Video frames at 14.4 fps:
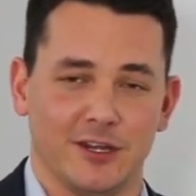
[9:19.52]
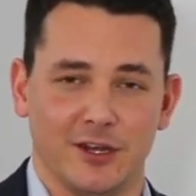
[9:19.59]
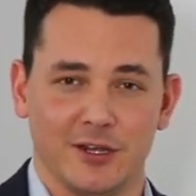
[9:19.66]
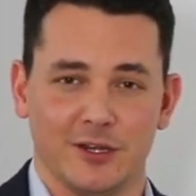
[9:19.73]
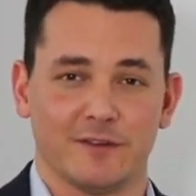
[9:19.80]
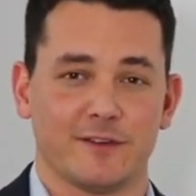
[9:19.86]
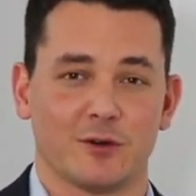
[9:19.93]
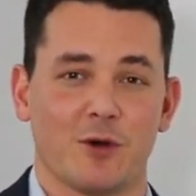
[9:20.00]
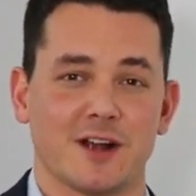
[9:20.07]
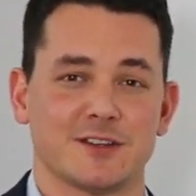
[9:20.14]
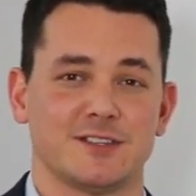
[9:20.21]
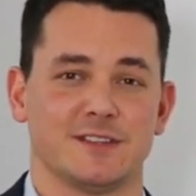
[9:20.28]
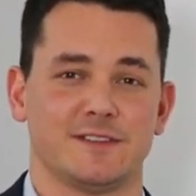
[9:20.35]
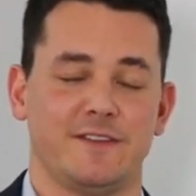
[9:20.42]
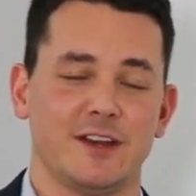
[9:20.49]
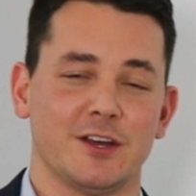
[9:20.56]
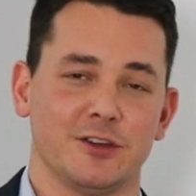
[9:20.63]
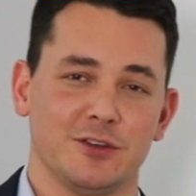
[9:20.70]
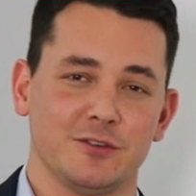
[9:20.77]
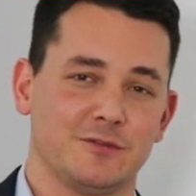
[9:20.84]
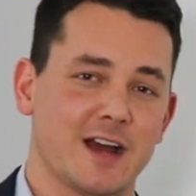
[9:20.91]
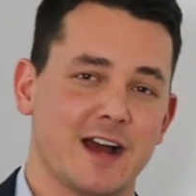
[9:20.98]
If you're watching this video,
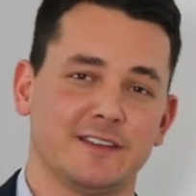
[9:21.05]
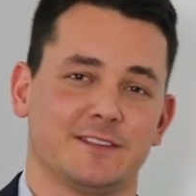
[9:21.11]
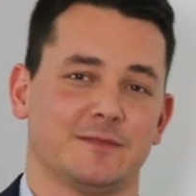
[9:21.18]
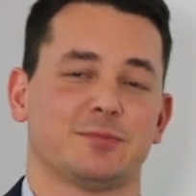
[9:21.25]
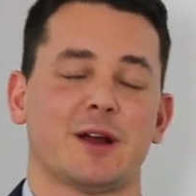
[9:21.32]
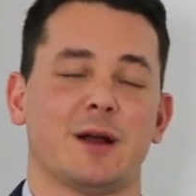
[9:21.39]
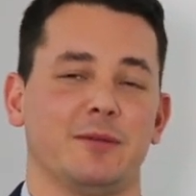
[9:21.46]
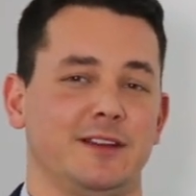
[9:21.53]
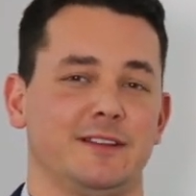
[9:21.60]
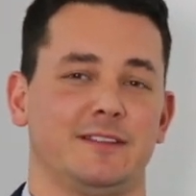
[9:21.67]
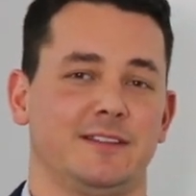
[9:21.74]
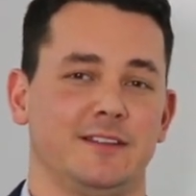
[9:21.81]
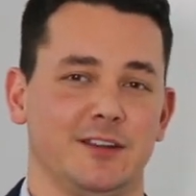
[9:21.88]
you guys have probably